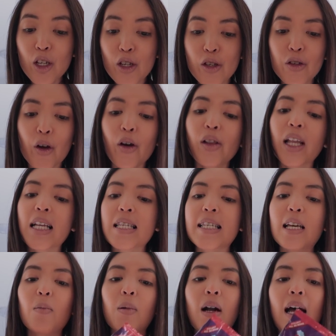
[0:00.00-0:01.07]
So let's
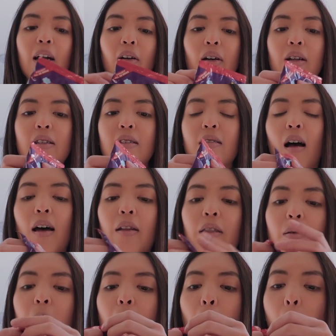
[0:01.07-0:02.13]
see what I got inside
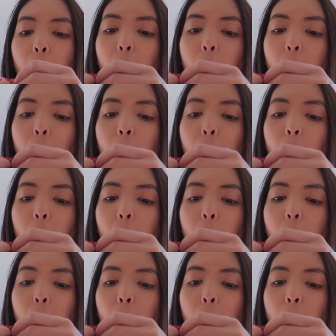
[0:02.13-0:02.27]
them.